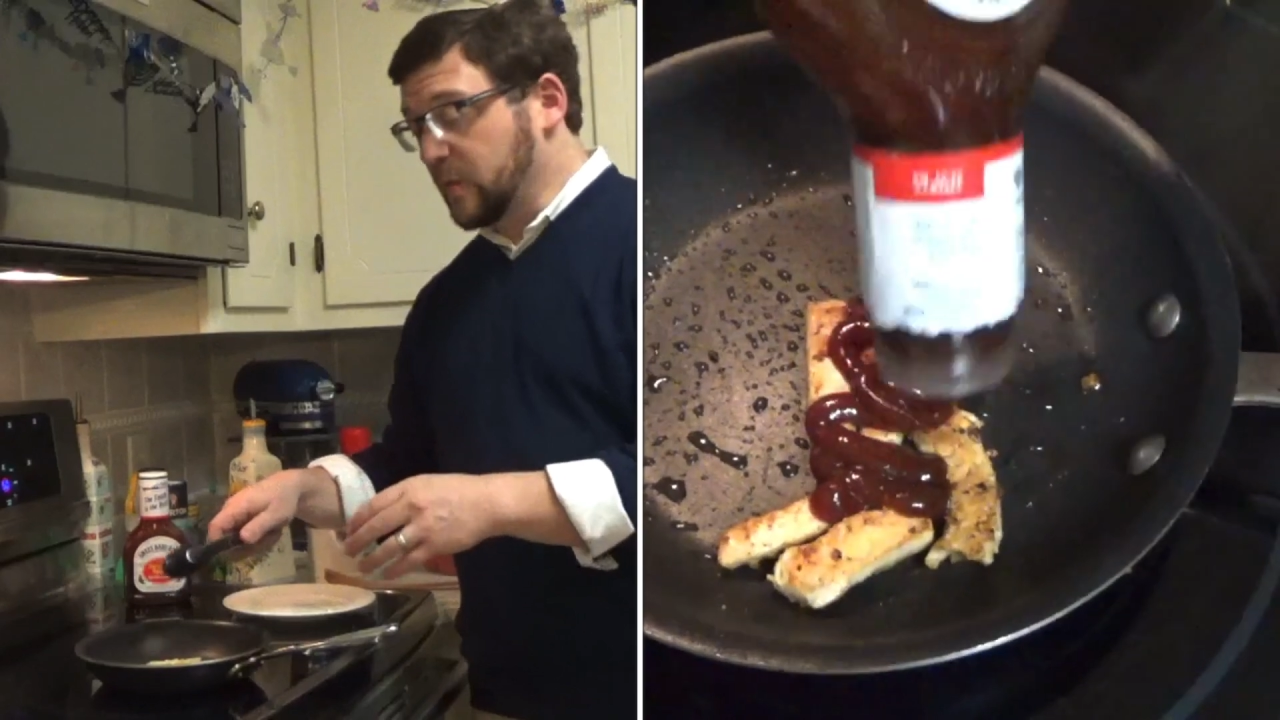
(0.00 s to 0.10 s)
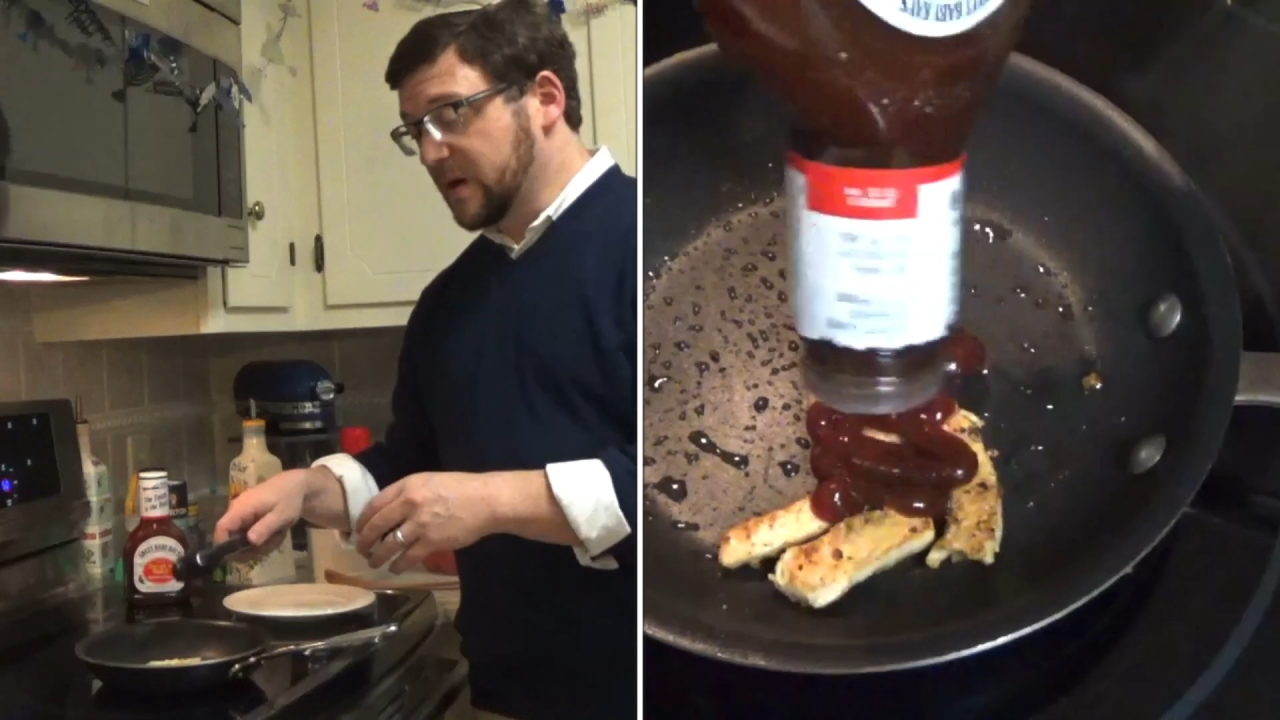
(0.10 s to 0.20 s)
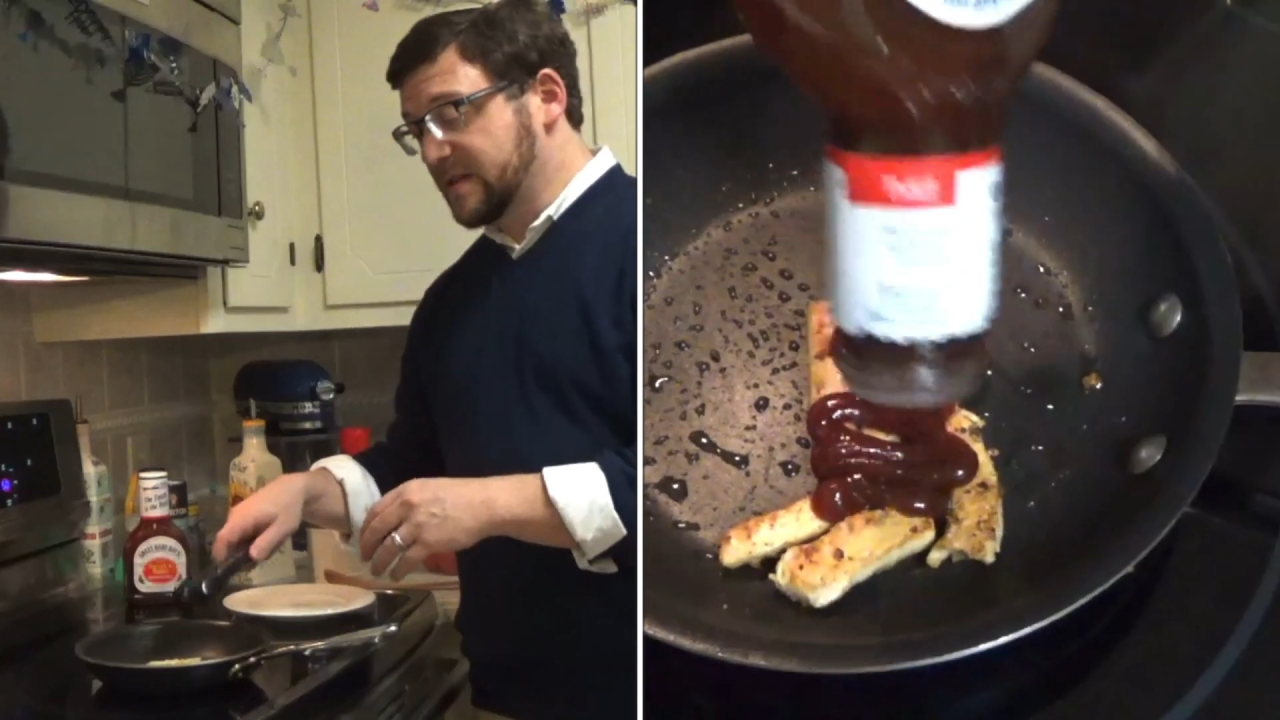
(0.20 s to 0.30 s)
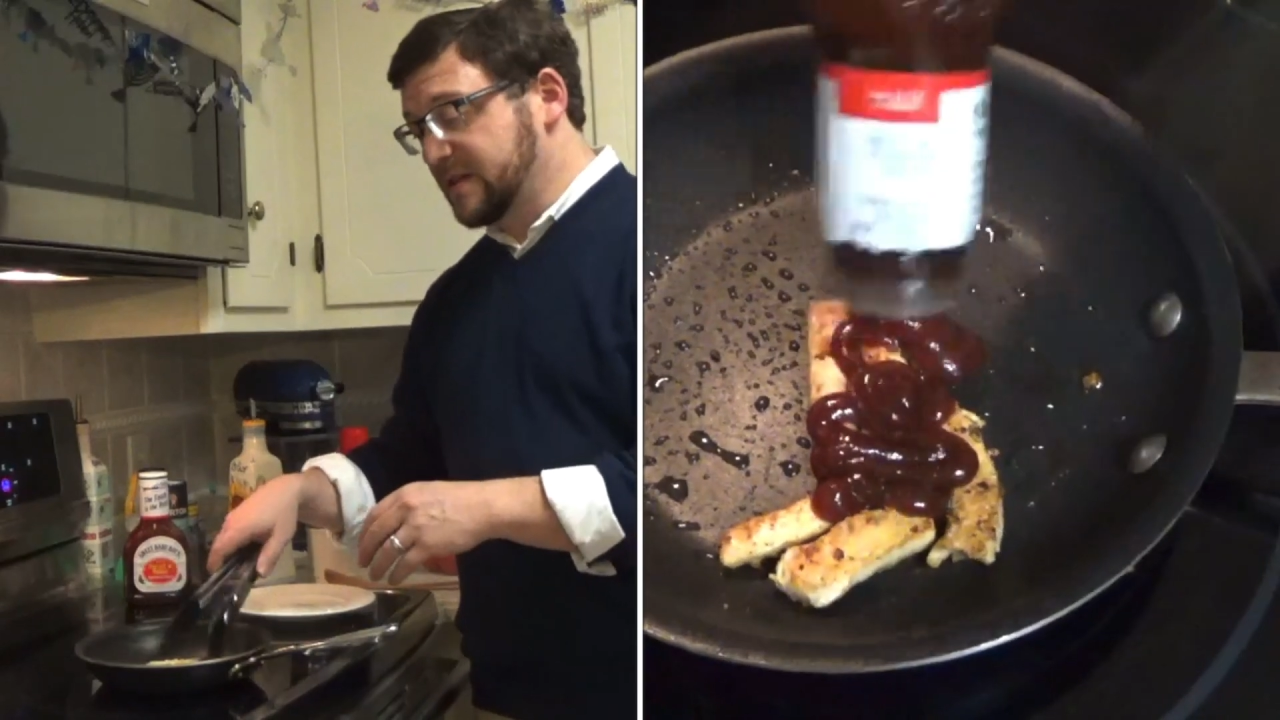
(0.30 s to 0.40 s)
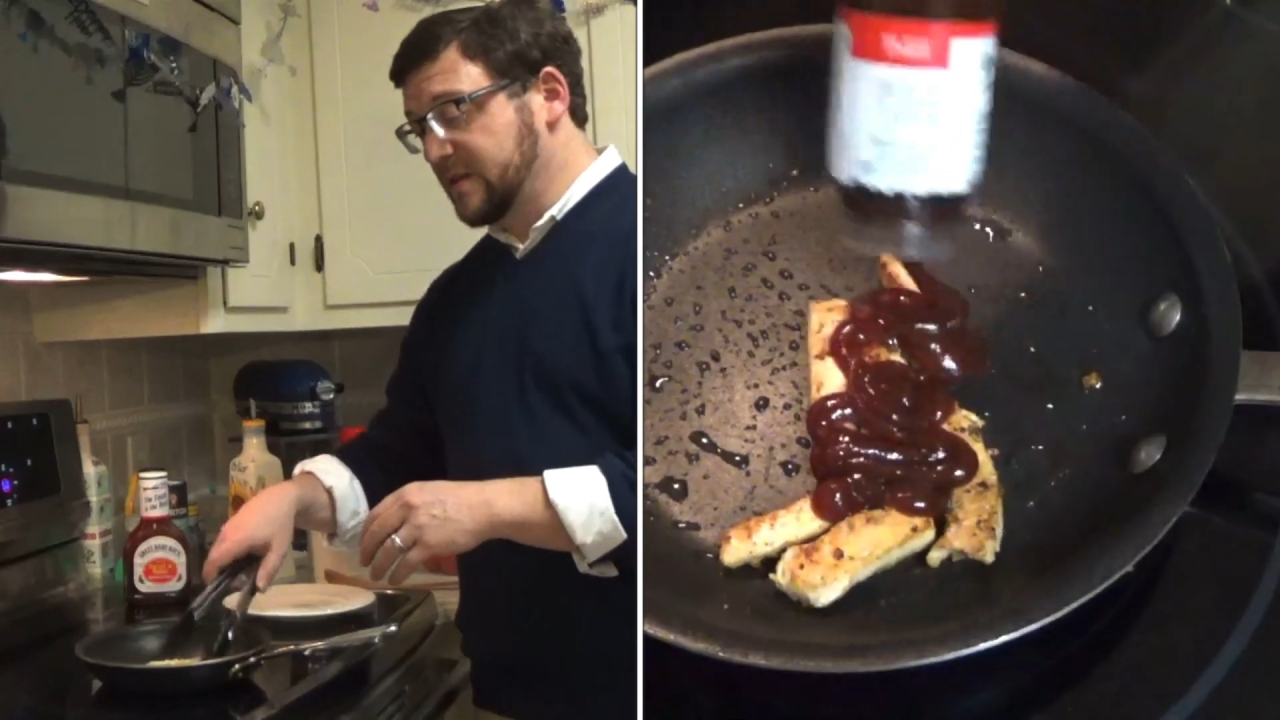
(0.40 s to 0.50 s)

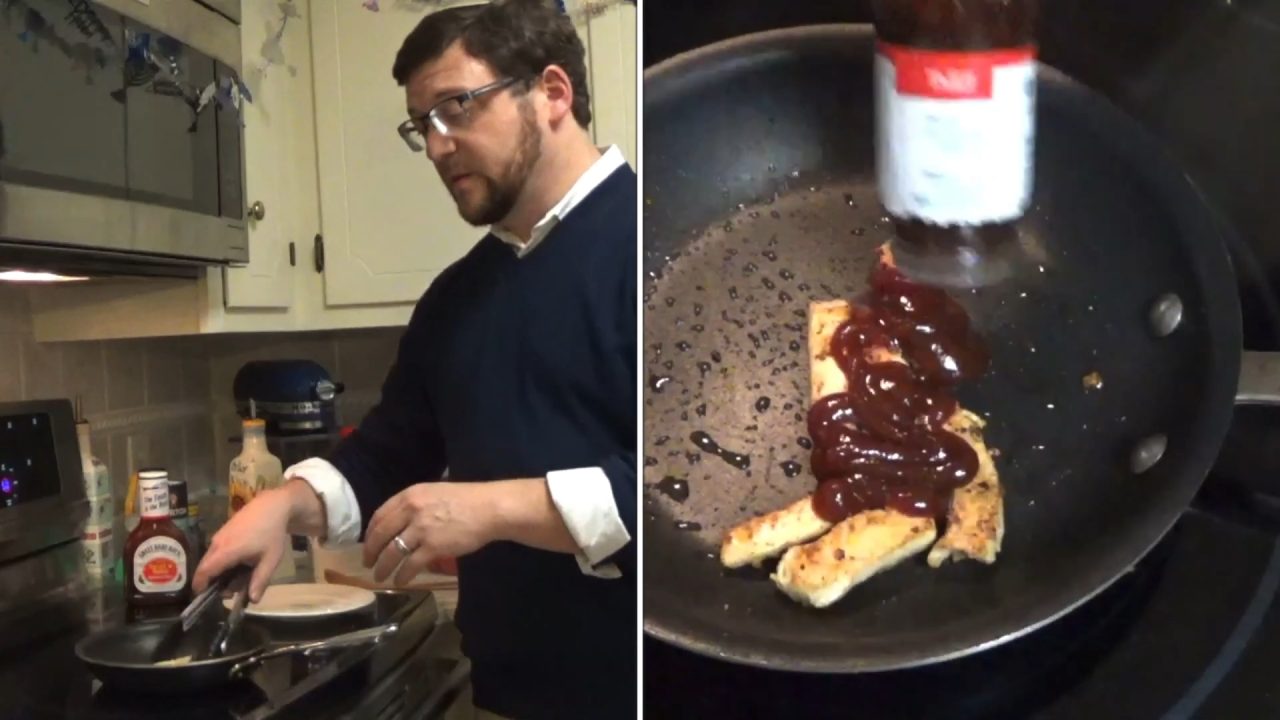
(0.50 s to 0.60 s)
work to do.